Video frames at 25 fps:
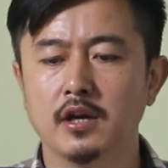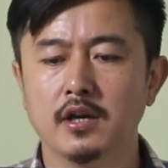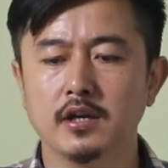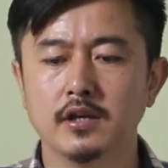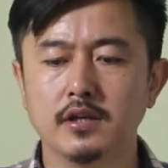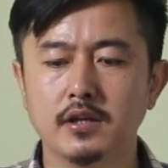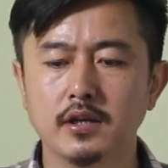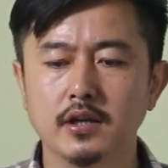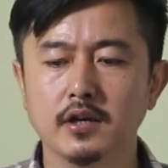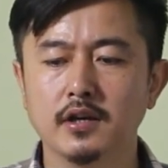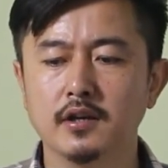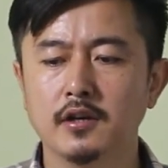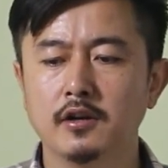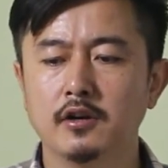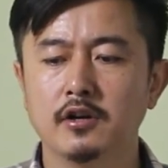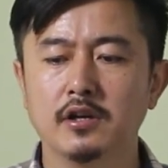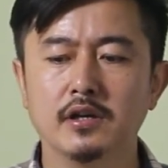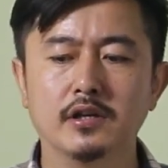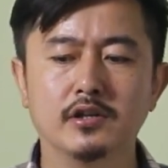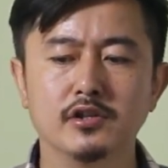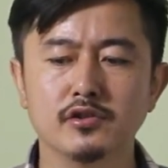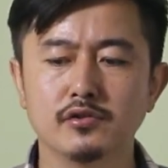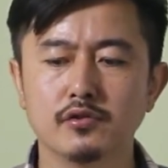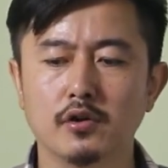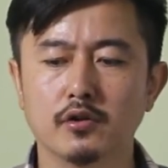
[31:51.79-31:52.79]
Here
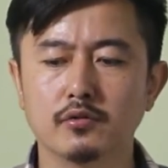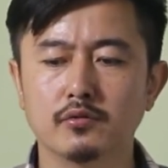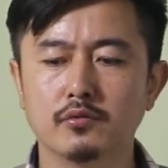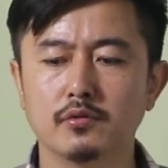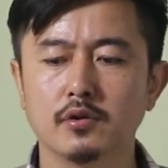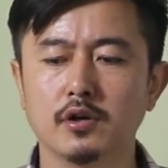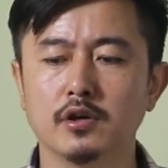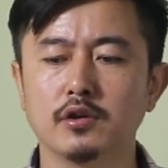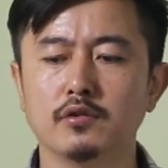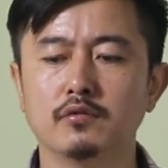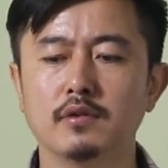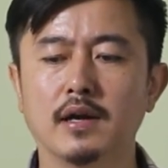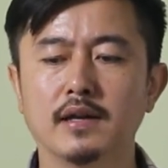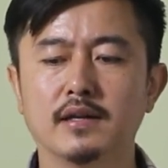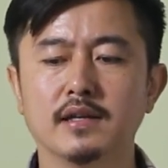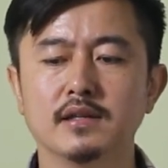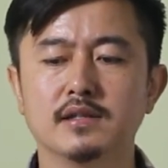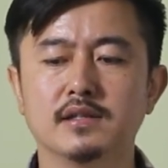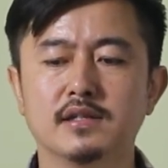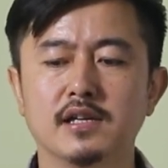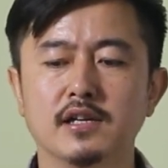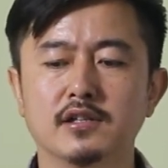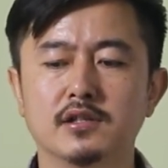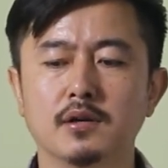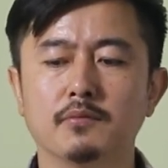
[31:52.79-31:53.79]
it is not United
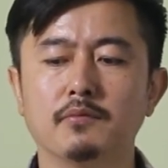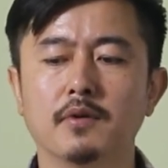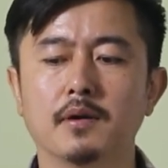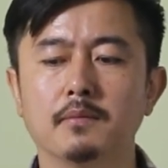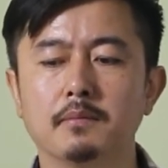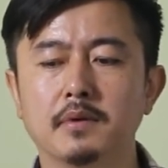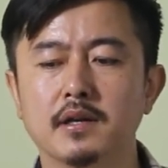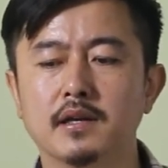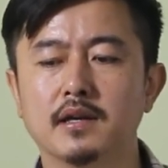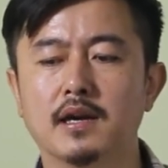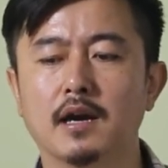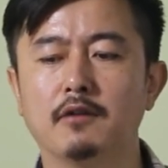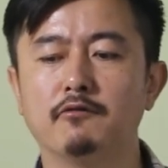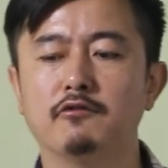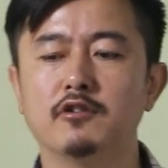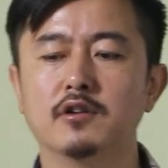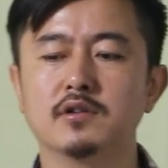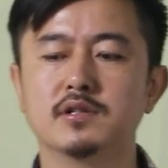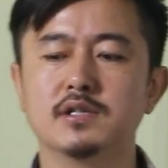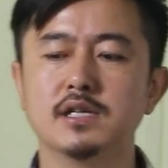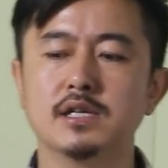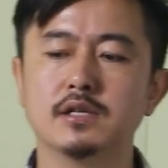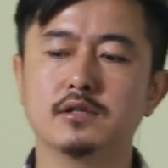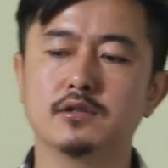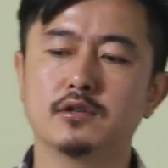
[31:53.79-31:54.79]
States of America
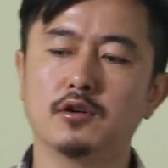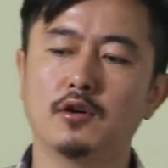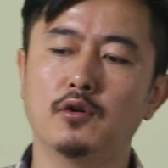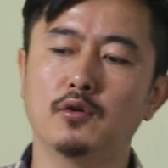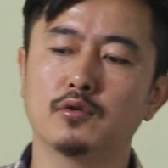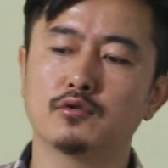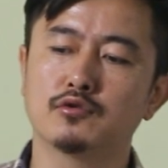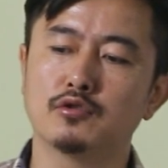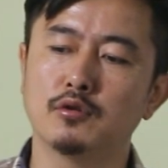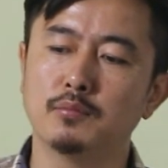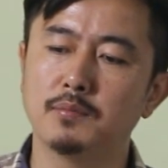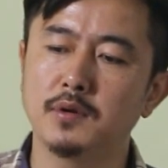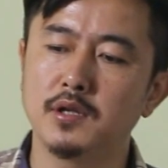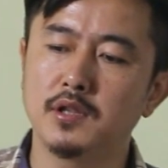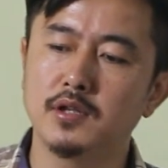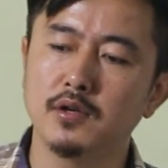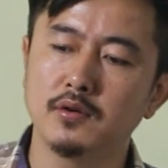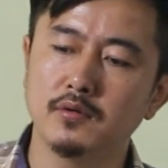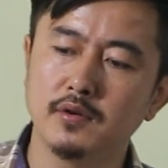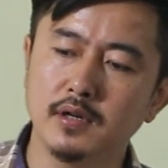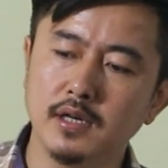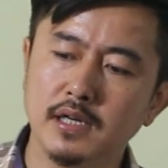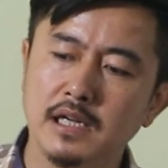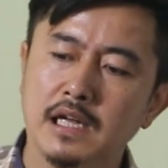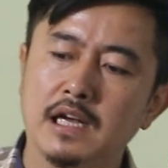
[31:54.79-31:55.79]
versus Soviet
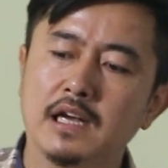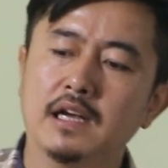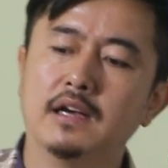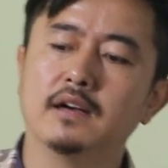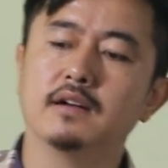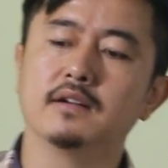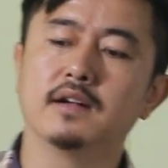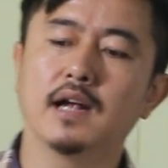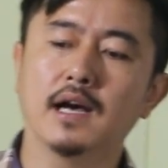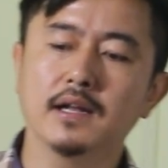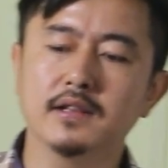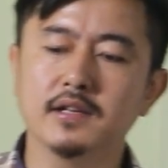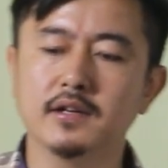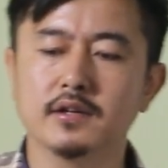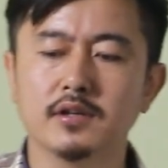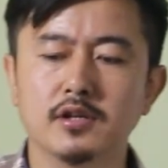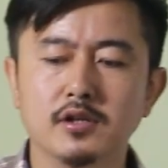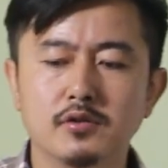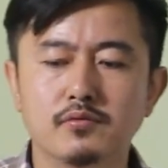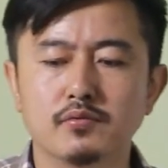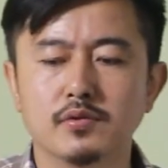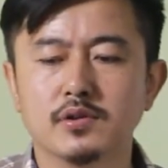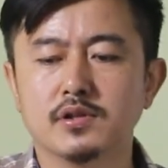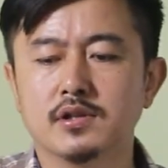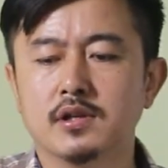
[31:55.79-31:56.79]
Union, rather
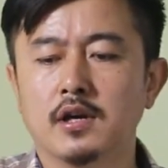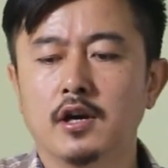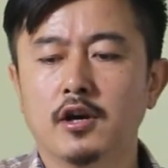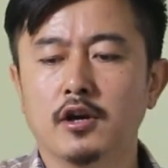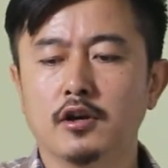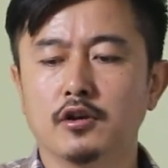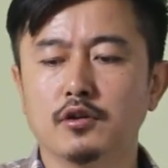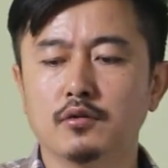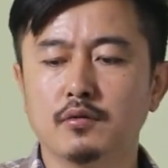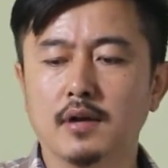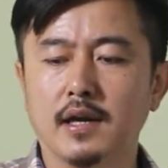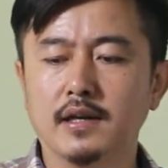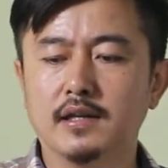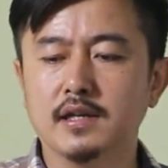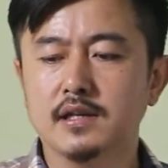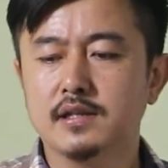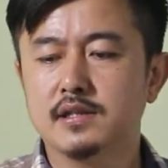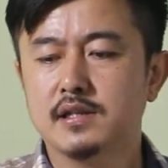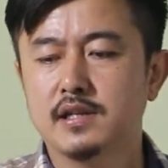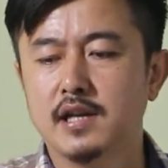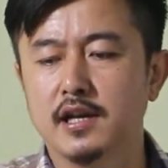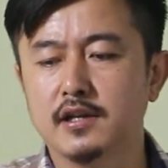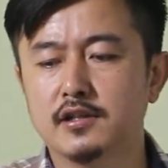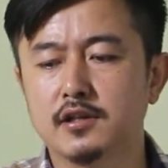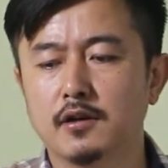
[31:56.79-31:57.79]
it was United
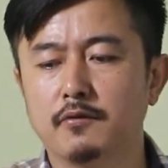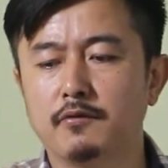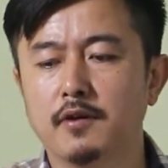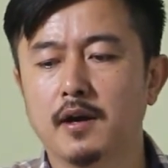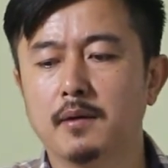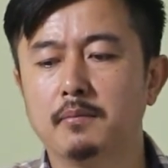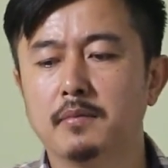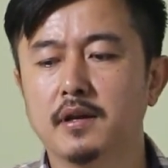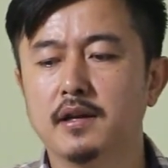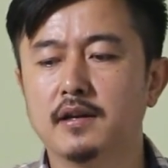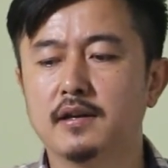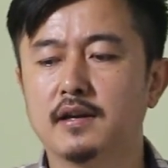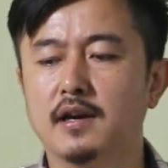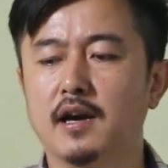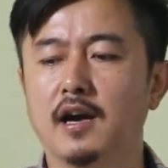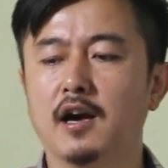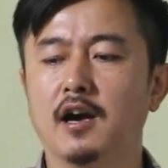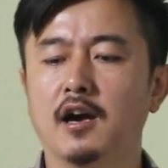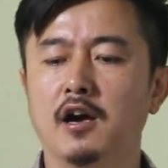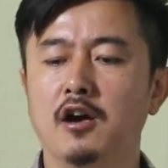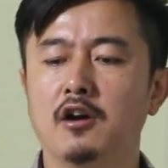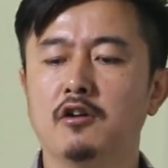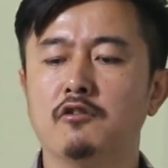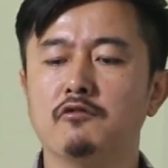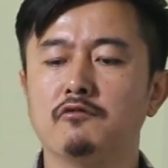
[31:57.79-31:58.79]
States of
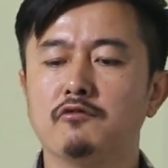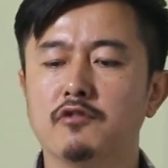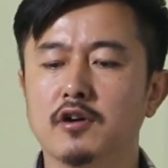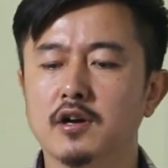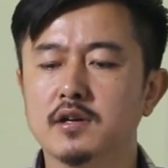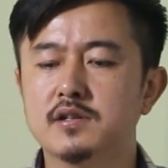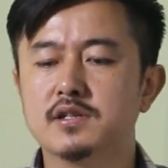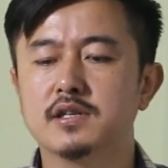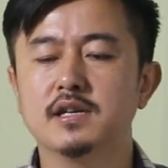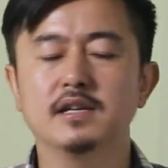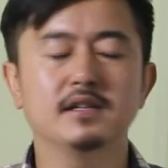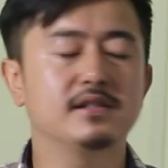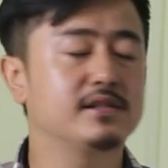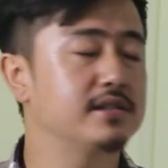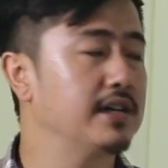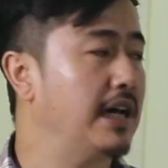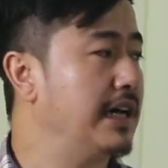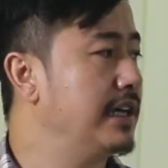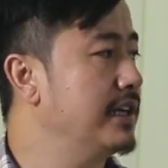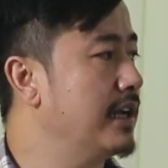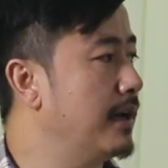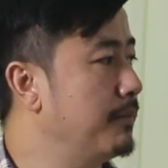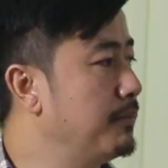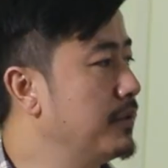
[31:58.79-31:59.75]
America versus China,